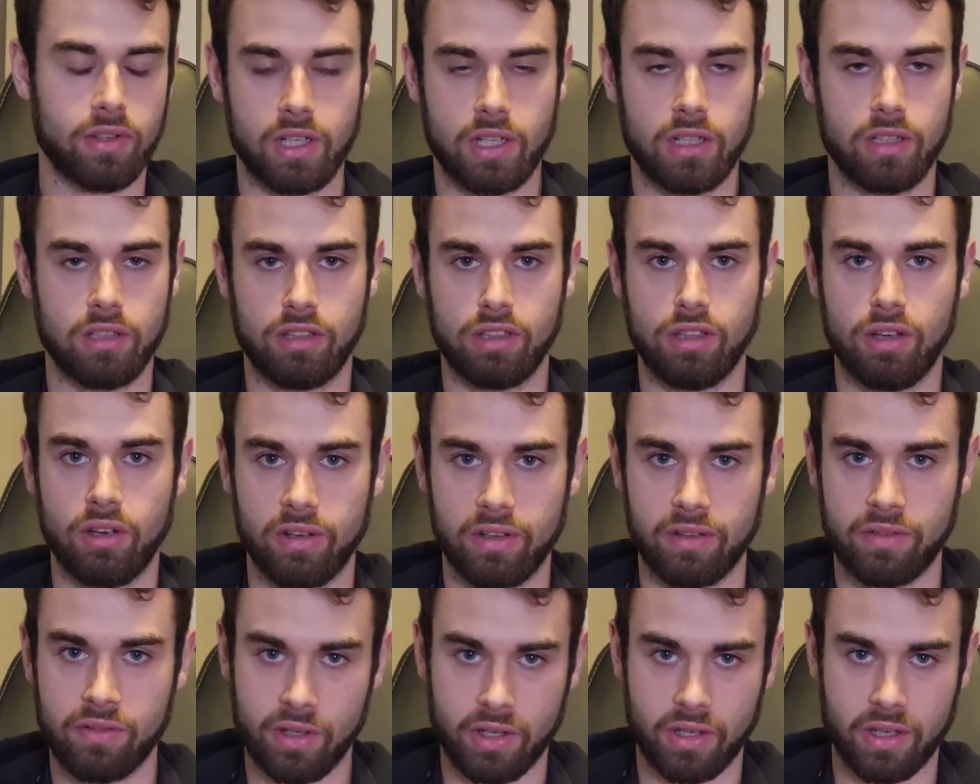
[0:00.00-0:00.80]
I don't know
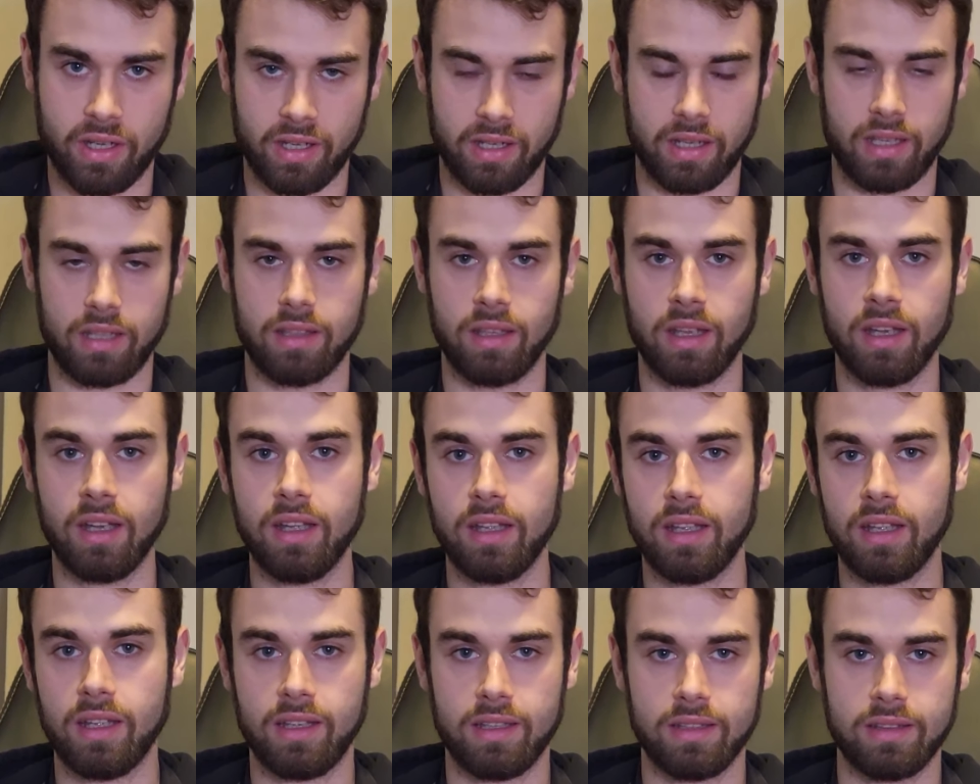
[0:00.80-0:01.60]
if you can get
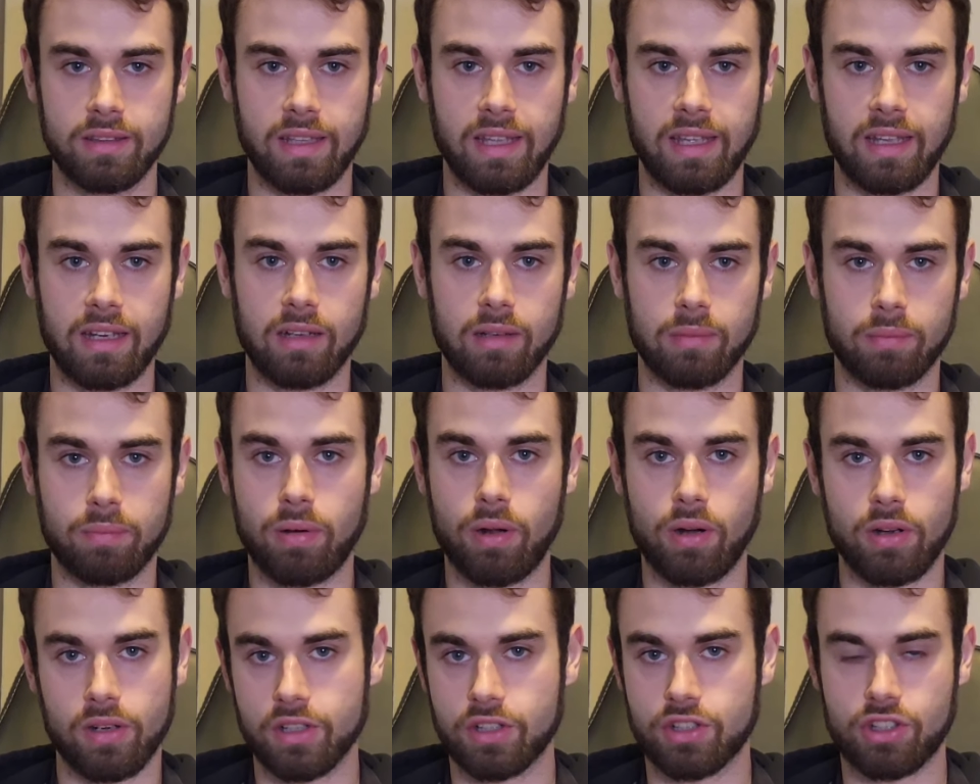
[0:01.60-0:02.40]
nail
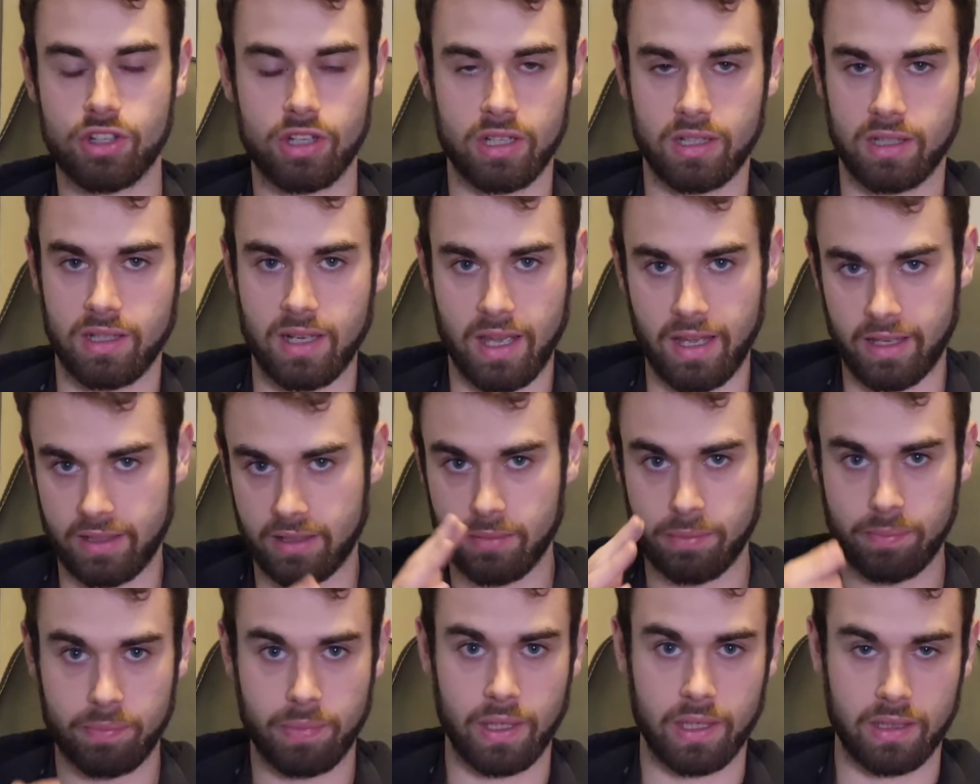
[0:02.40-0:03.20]
polish in
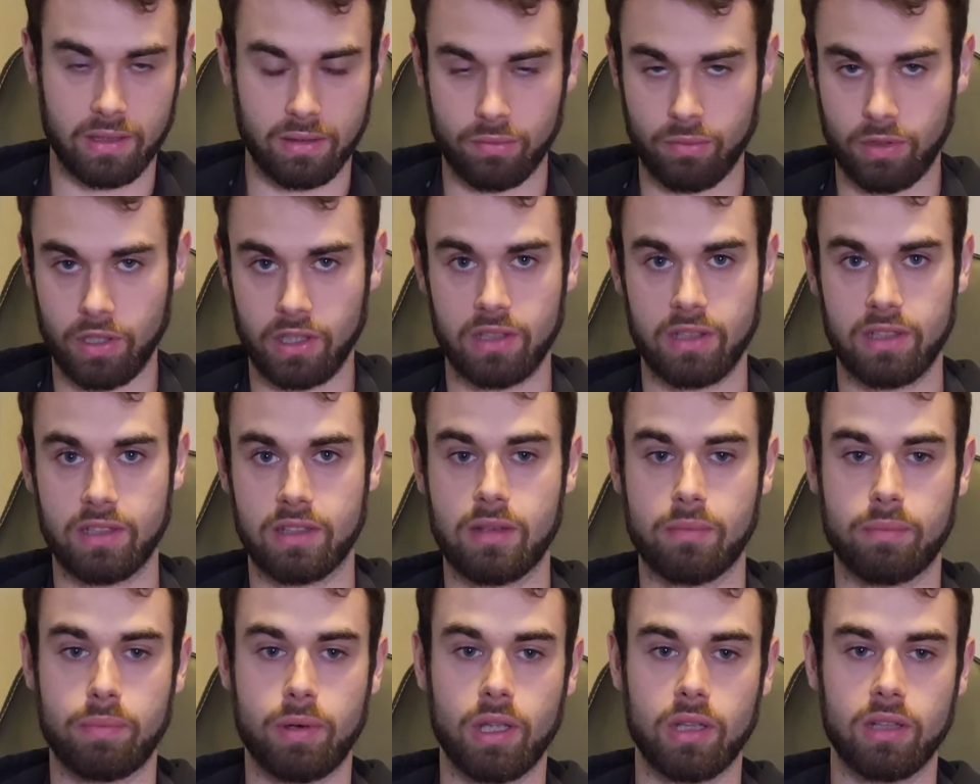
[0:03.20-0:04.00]
like big one
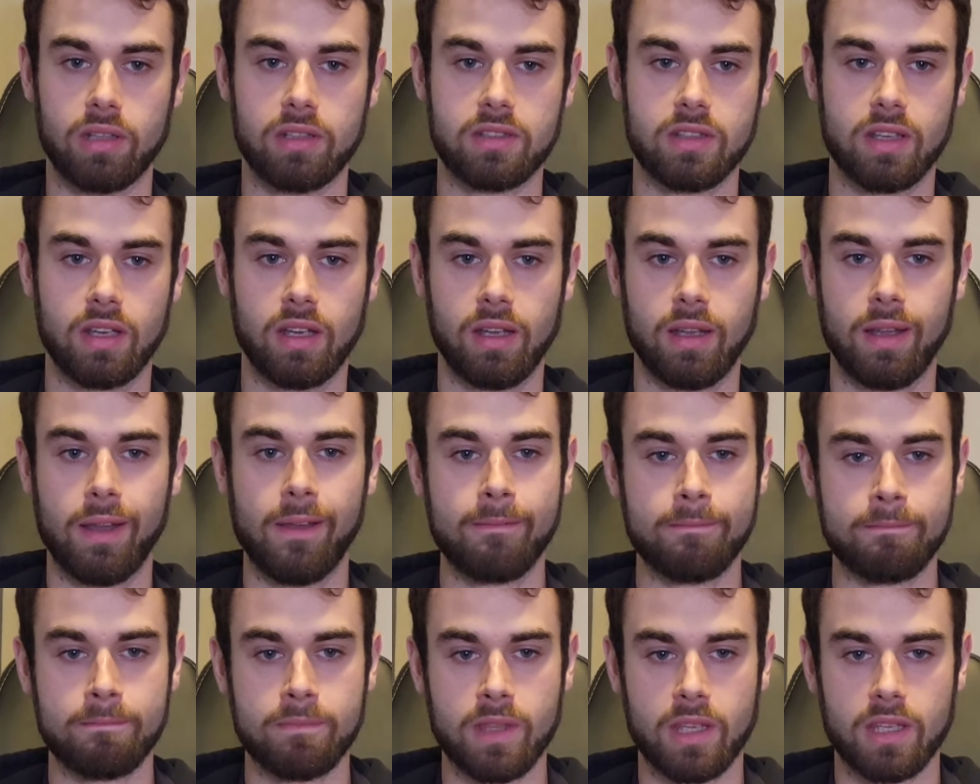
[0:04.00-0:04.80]
liter bottles,
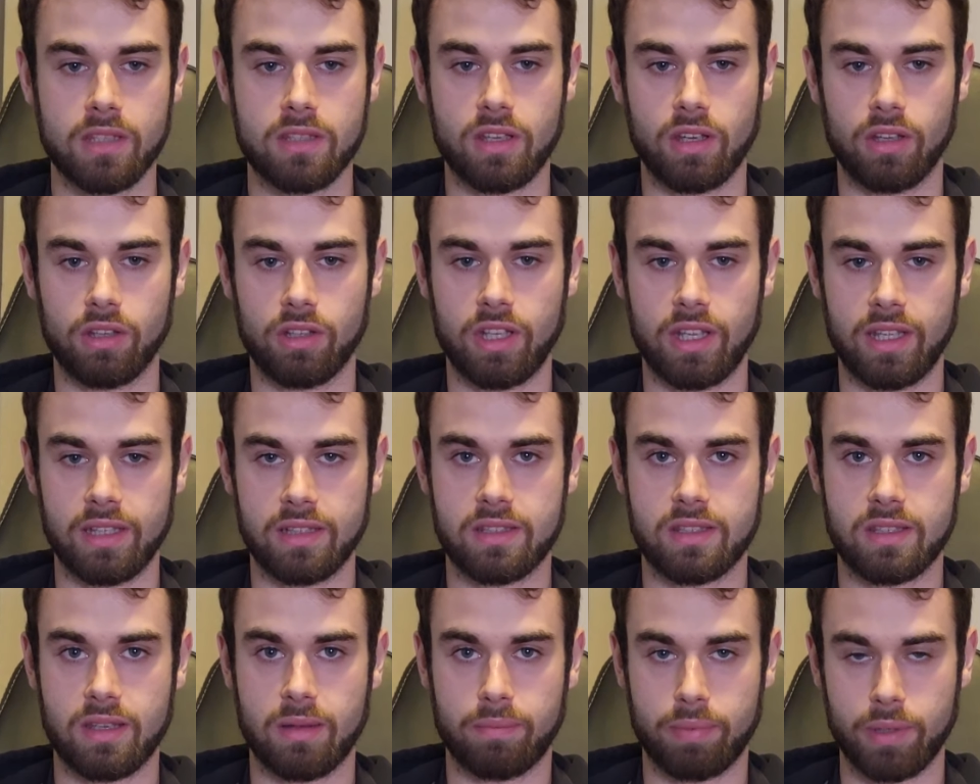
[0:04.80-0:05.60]
so
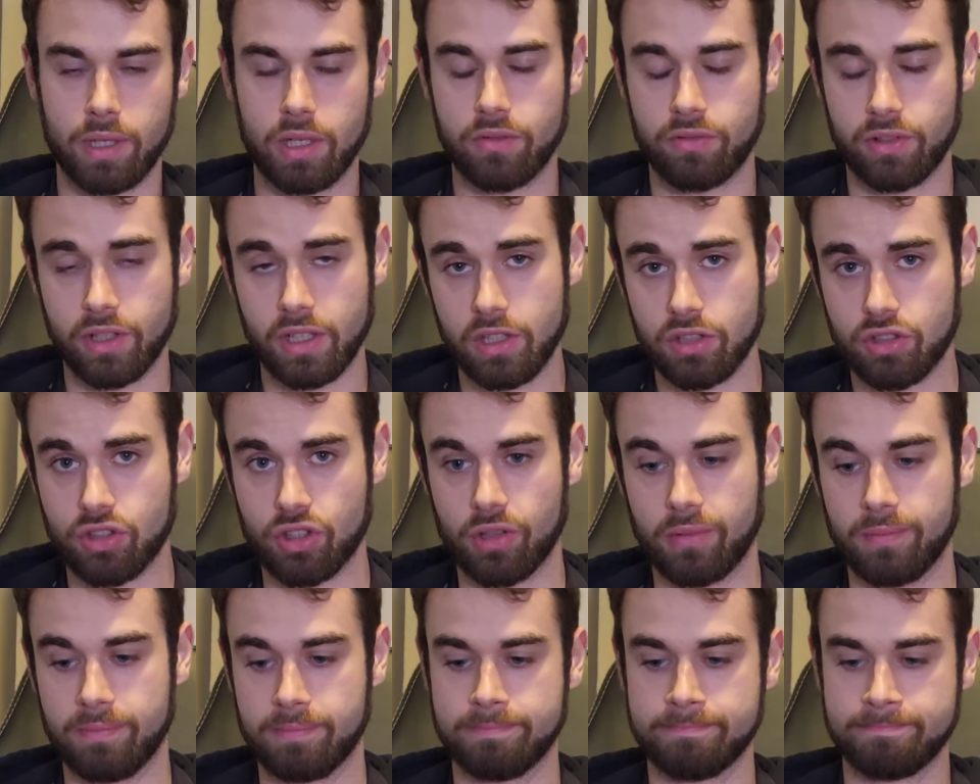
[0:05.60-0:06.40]
that's a bit of an
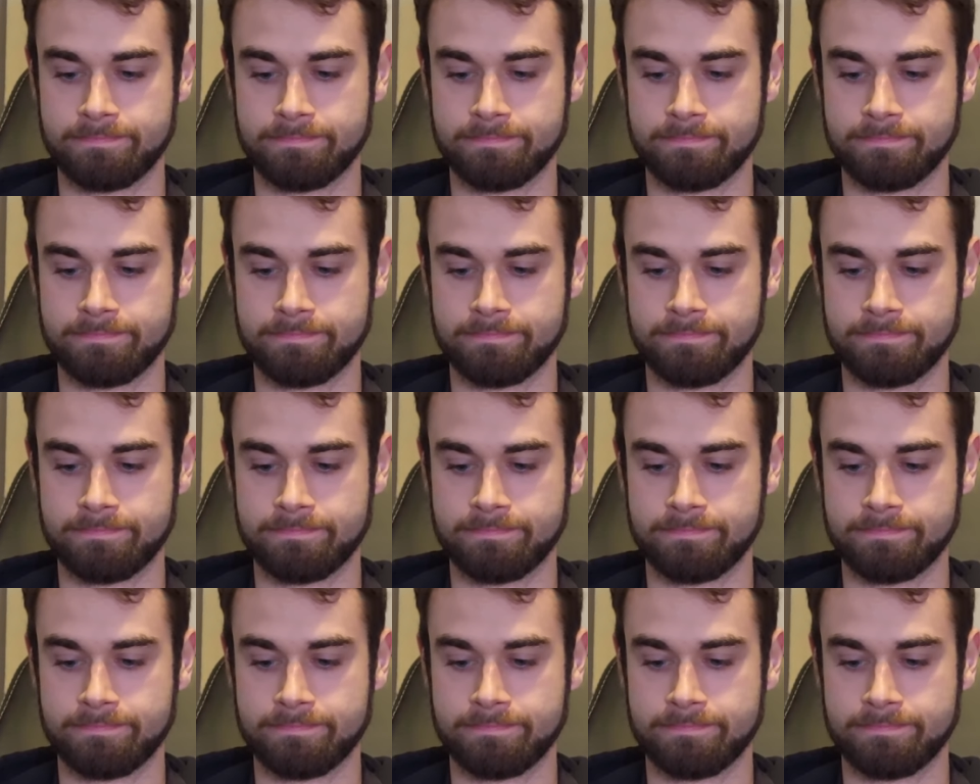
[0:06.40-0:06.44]
issue.